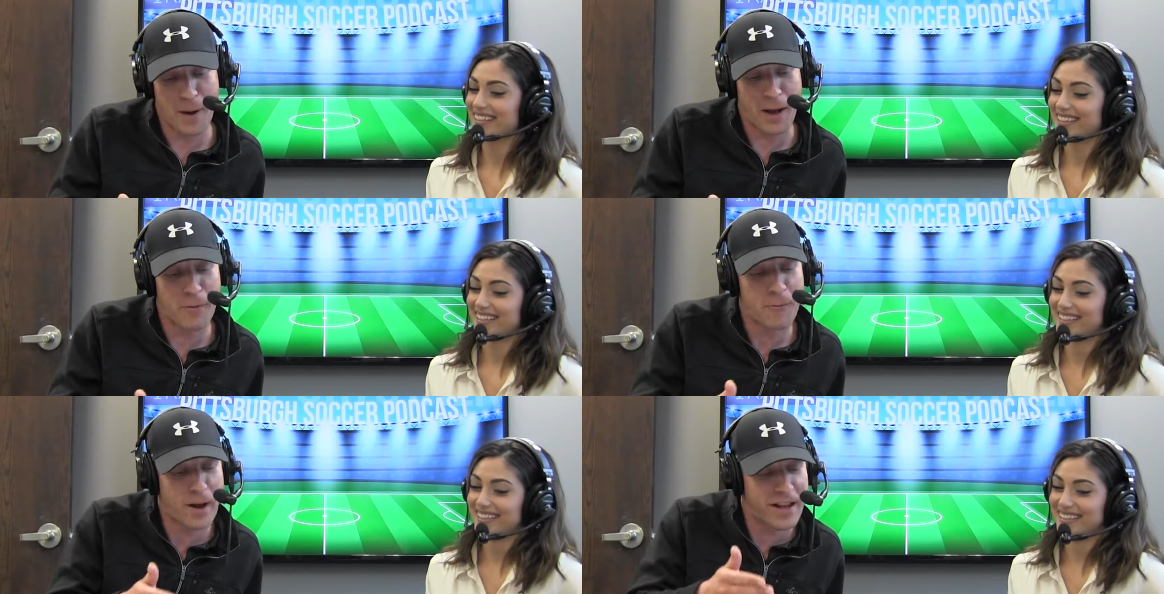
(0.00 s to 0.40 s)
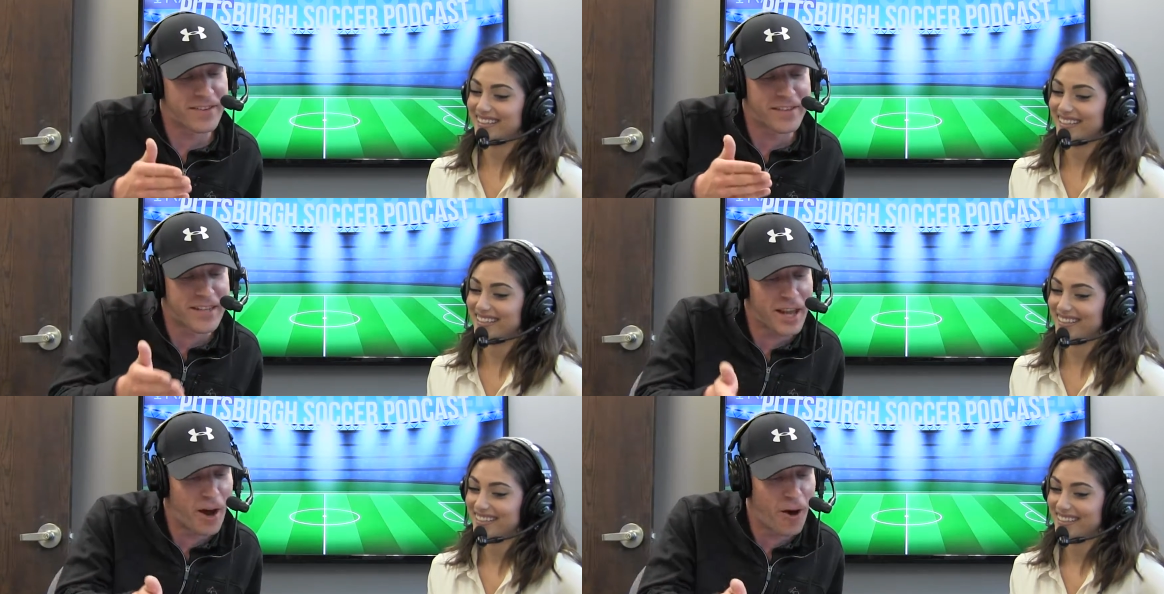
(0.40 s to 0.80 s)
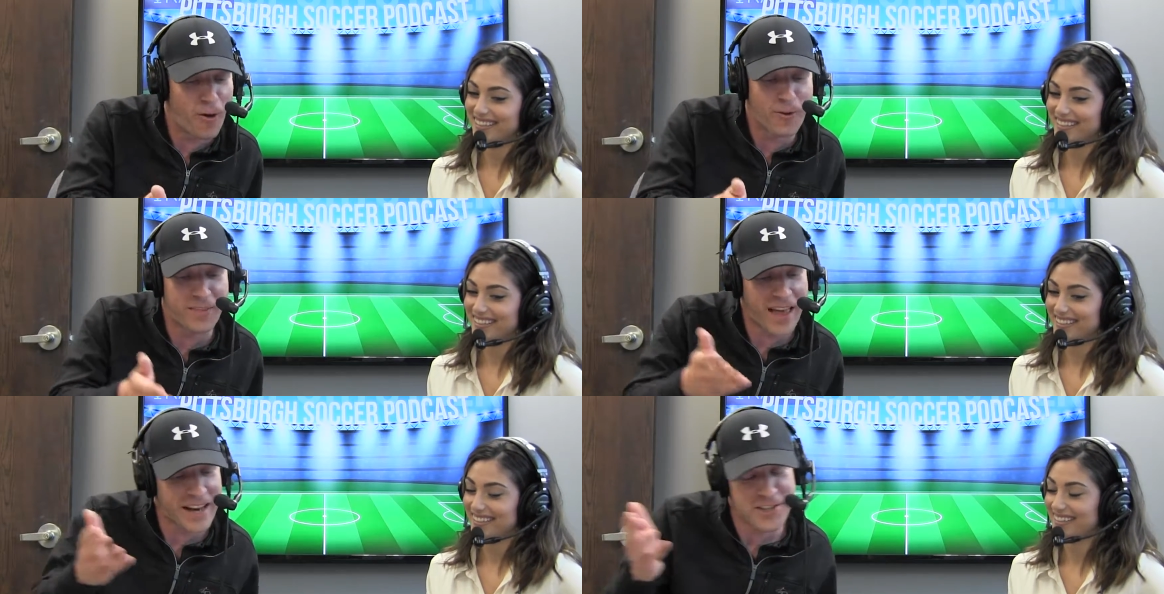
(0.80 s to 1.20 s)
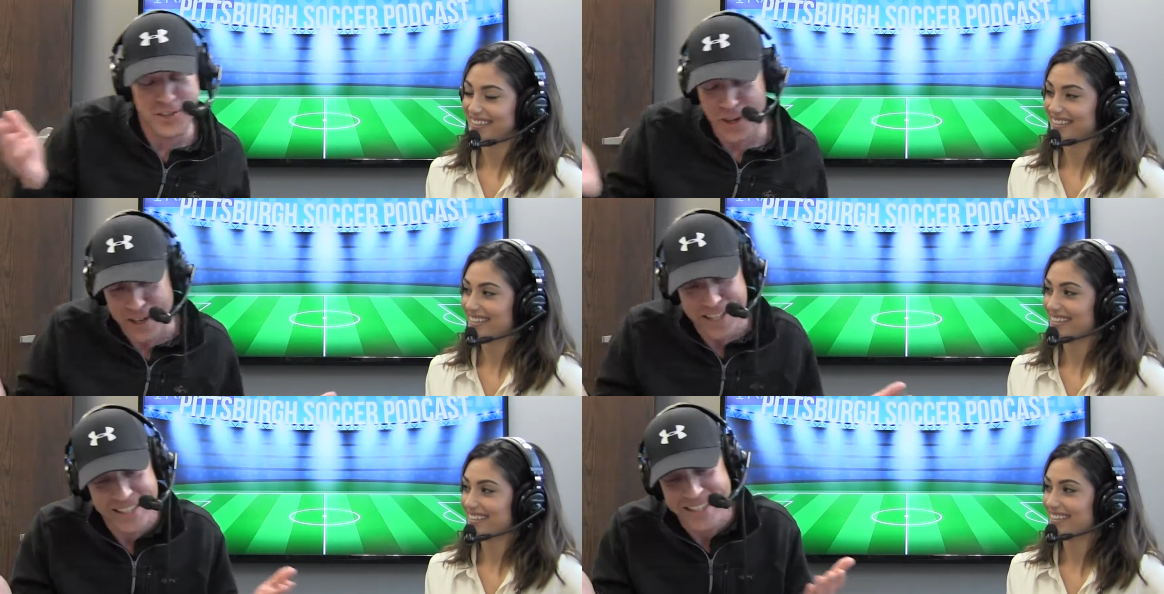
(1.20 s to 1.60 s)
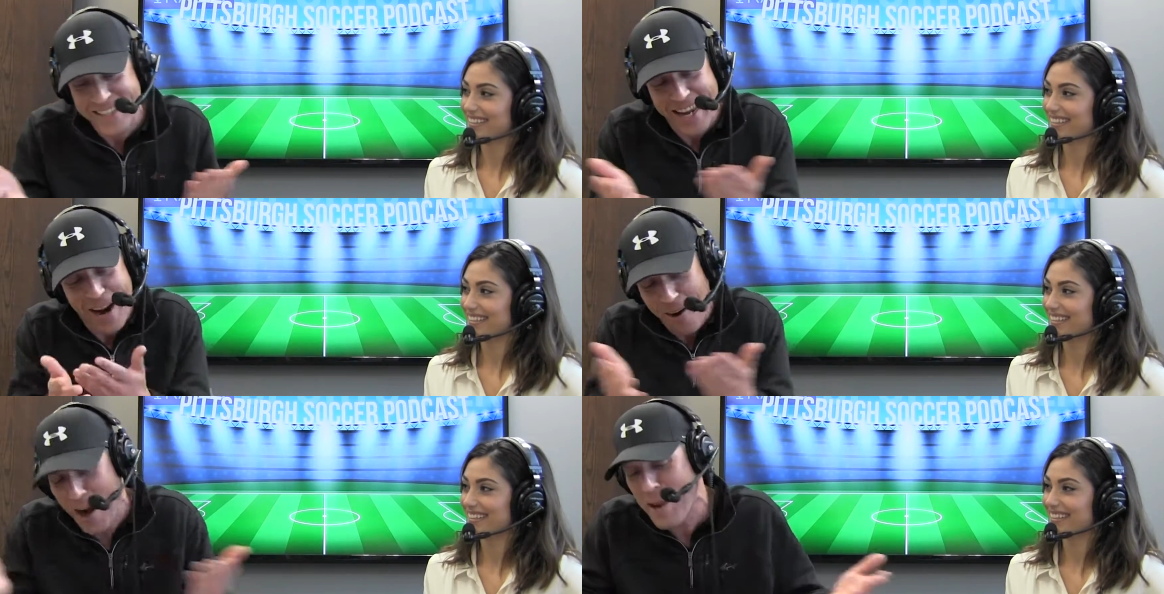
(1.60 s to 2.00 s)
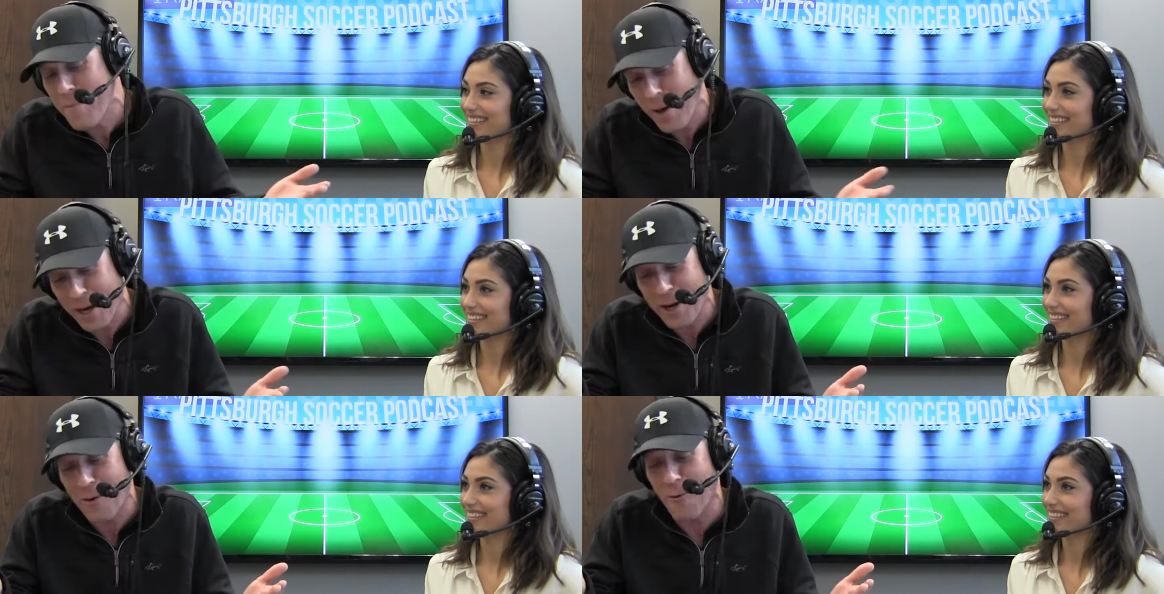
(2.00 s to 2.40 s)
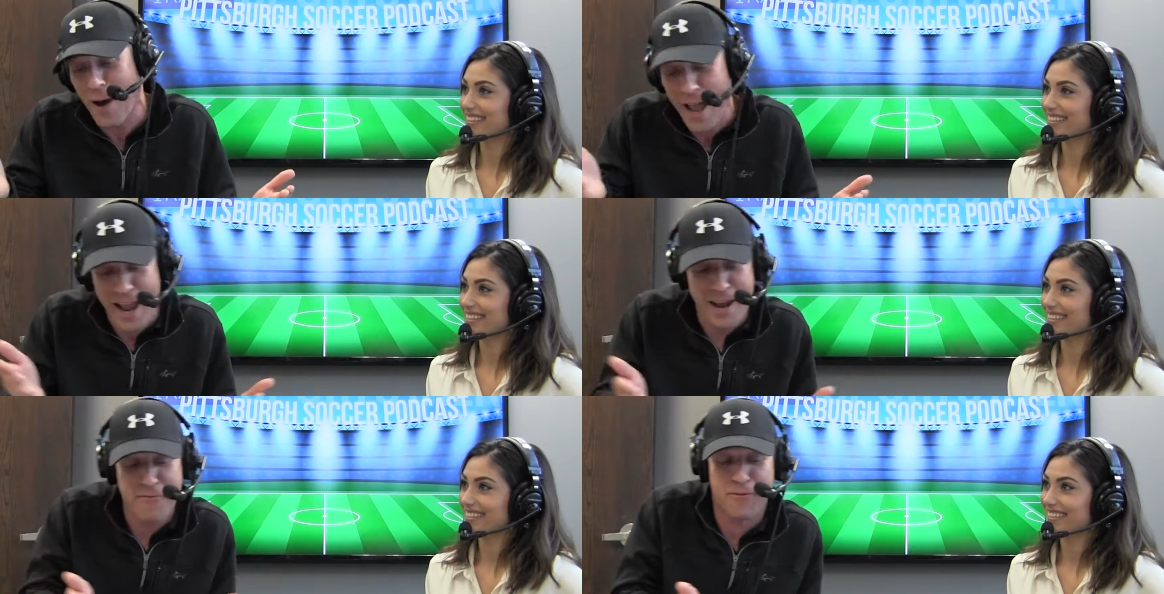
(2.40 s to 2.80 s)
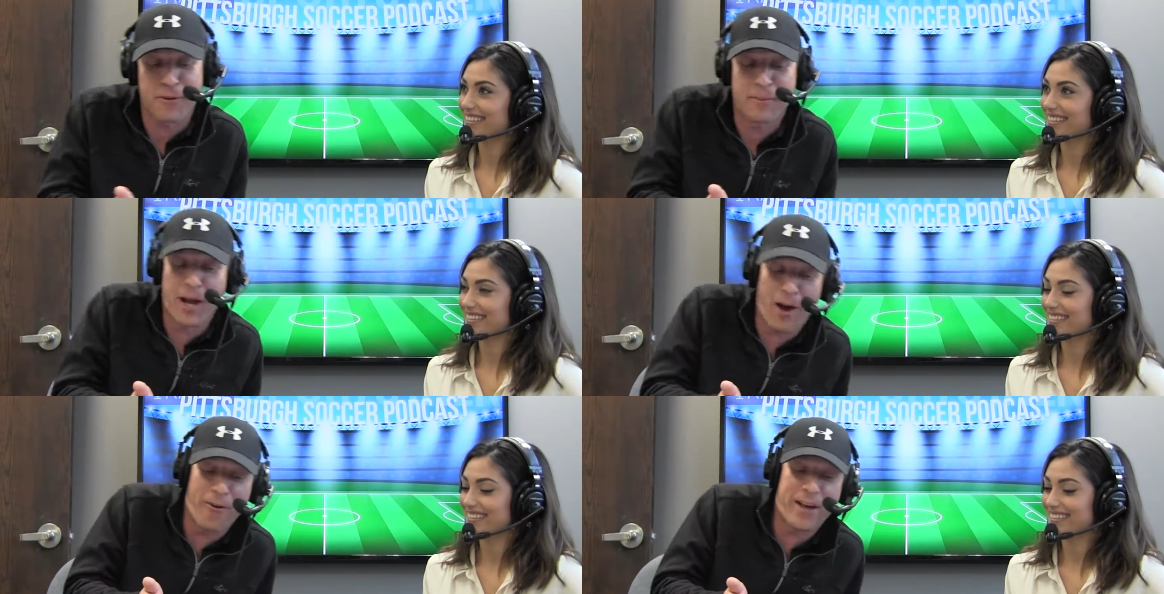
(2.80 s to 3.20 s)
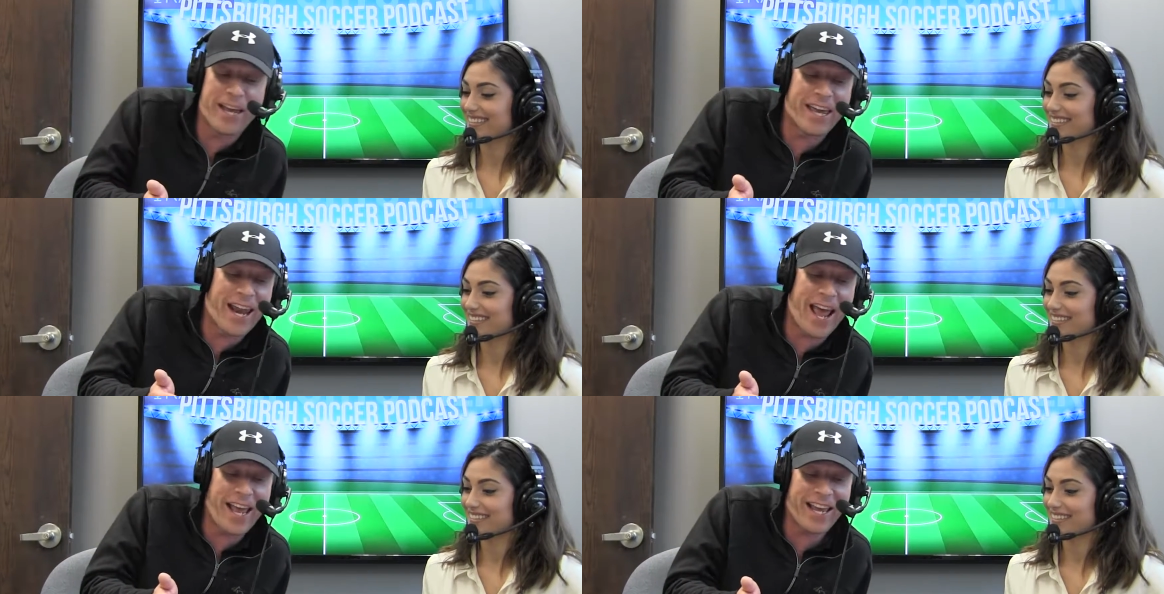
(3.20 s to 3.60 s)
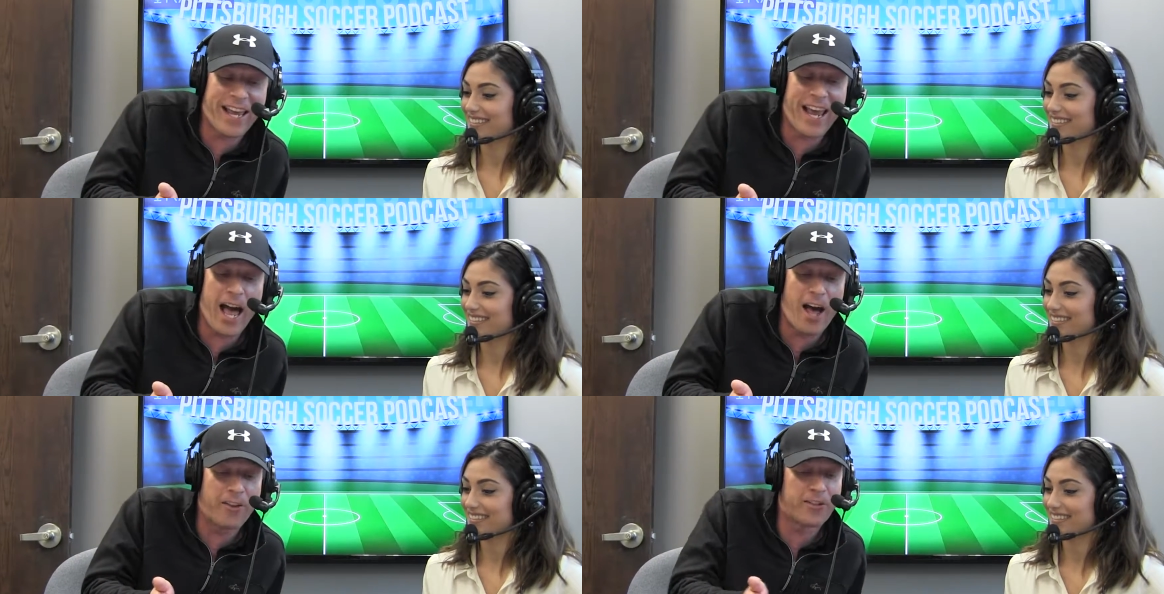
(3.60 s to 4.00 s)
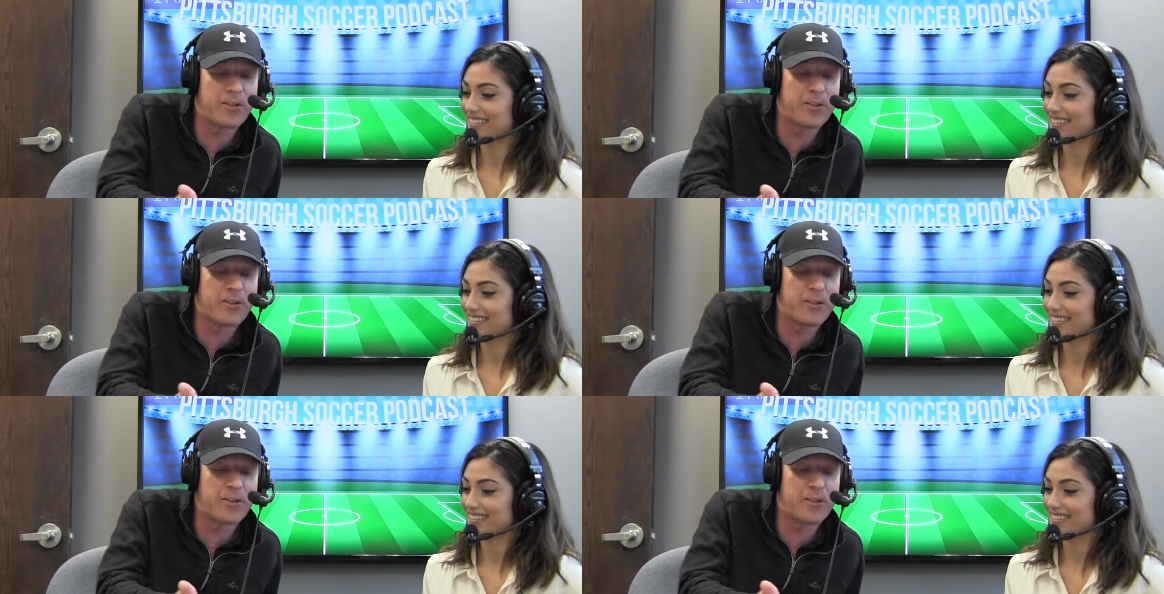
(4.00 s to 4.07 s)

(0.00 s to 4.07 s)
Speaker 1: but it's still that shouldn't scare anybody away from going and hanging out.